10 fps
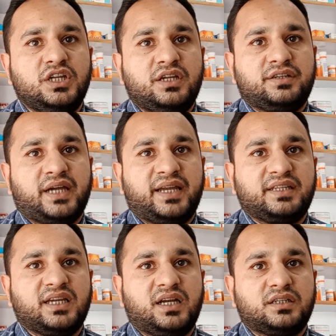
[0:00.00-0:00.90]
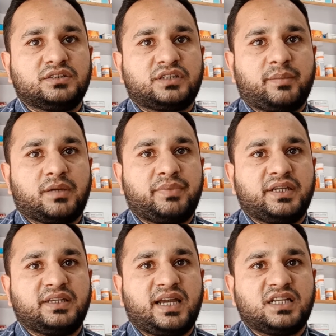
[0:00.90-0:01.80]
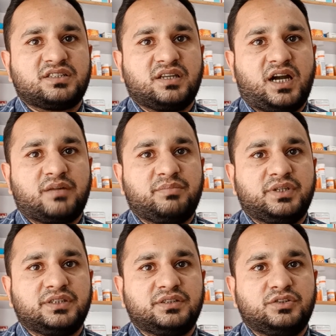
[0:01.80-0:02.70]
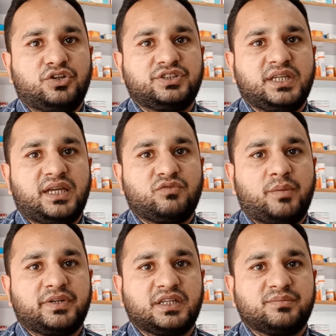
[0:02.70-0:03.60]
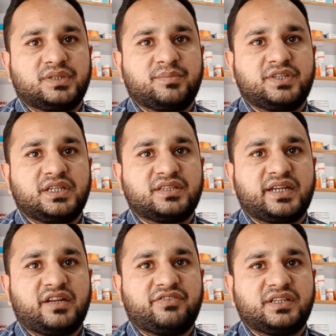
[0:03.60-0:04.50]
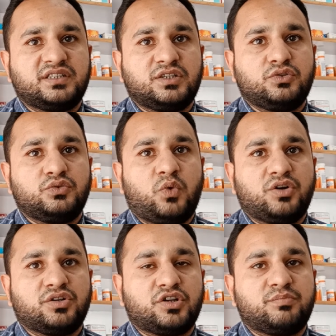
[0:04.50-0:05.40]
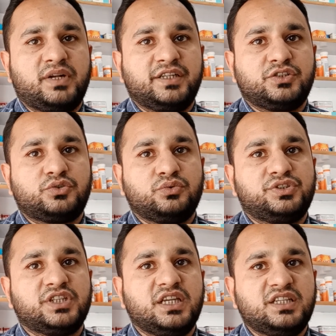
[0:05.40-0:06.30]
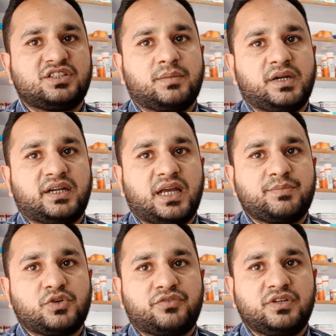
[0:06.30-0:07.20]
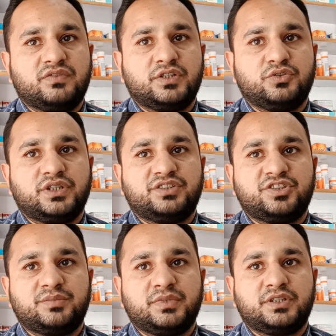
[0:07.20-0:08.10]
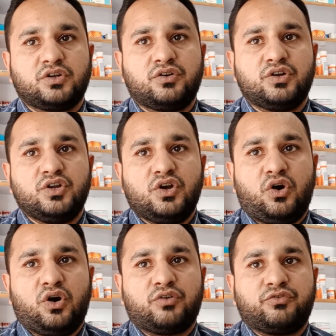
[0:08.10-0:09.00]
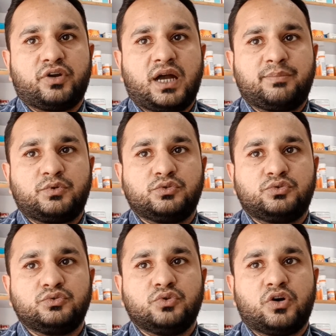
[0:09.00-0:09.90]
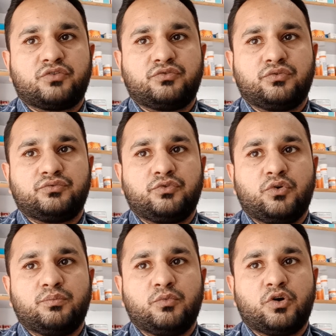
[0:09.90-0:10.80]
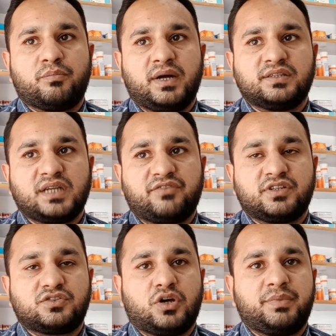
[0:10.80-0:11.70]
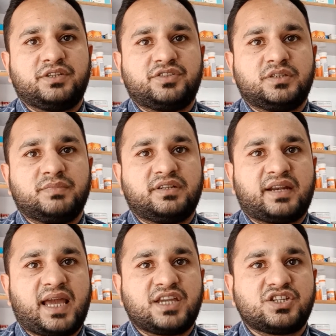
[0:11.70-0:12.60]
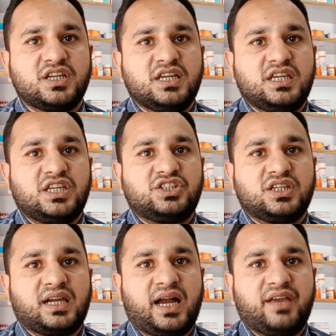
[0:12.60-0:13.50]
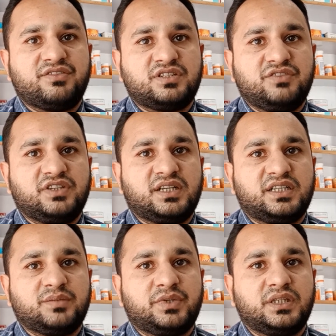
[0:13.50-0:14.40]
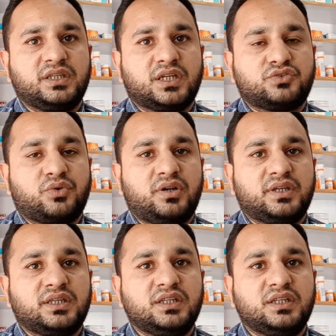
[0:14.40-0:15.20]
diarrhea, stomach pain, gas, heartburn, nausea, and vomiting. Some serious side effects include water or bloody stools, stomach cramps, or fever during treatment, or for up to 2 or 4 more months after stopping treatment, rash, itching, hives, difficulty breathing or swallowing,